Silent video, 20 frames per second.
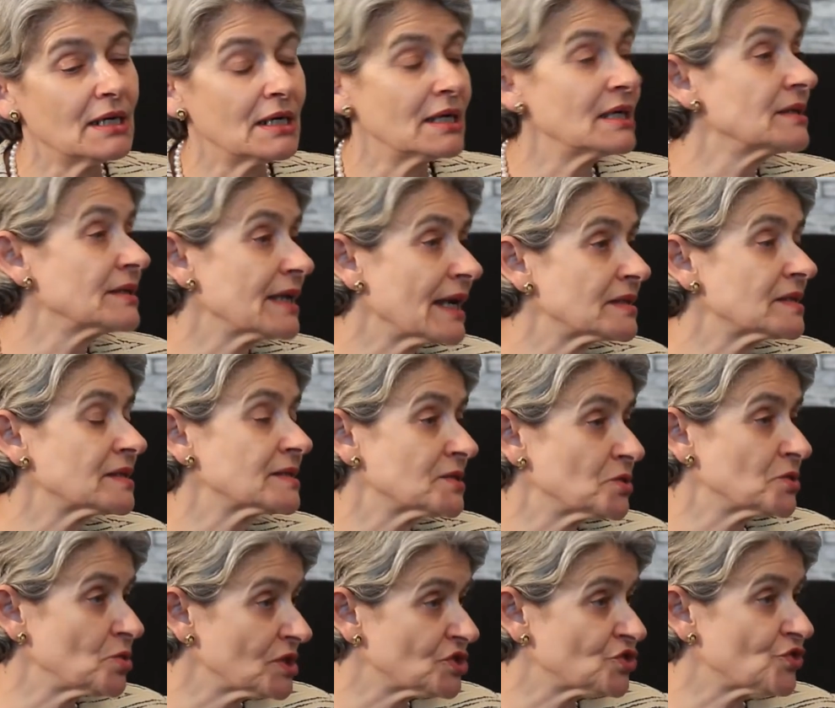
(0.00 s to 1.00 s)
in
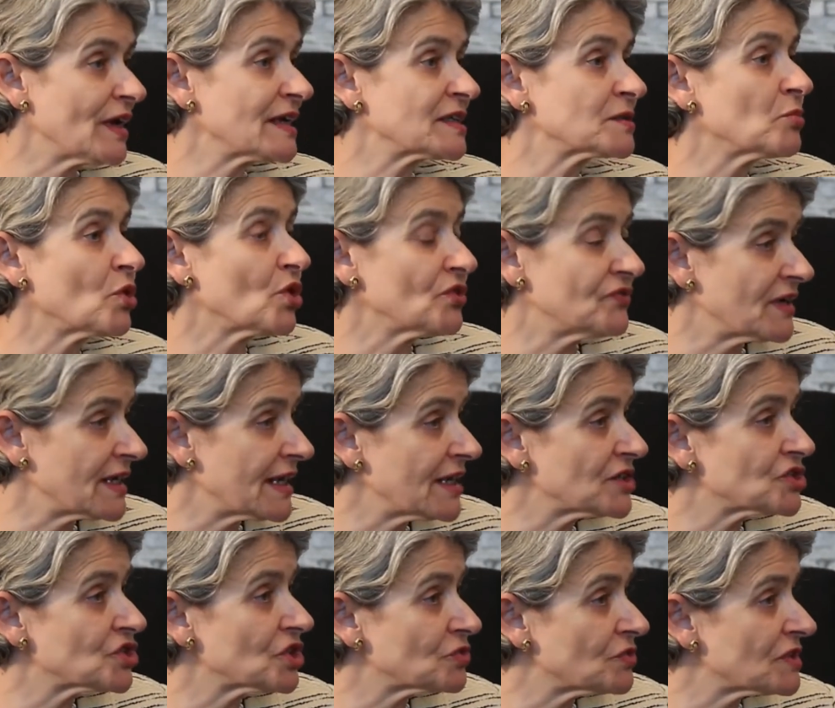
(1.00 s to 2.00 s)
others to attract more
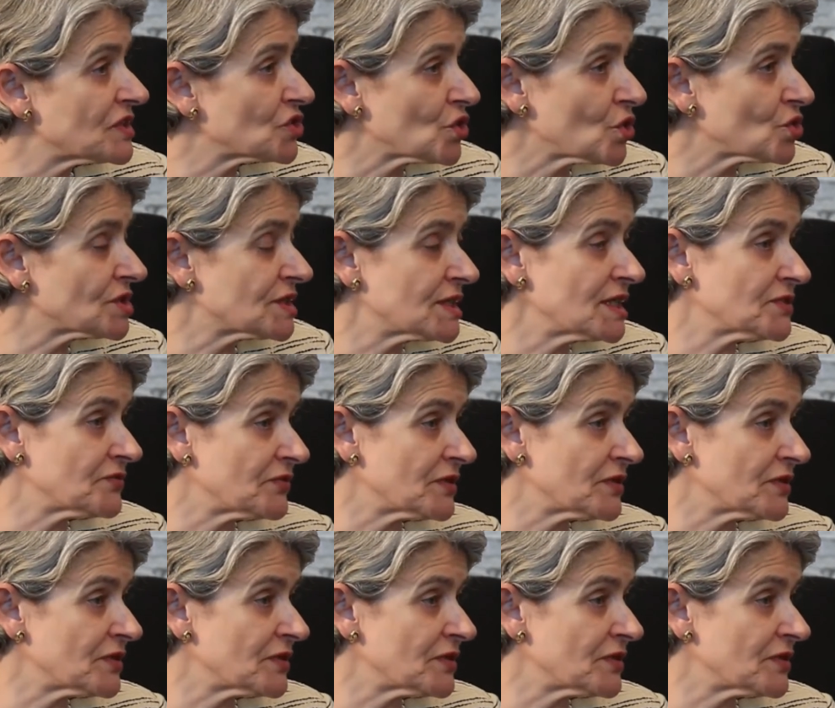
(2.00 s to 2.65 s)
financial resources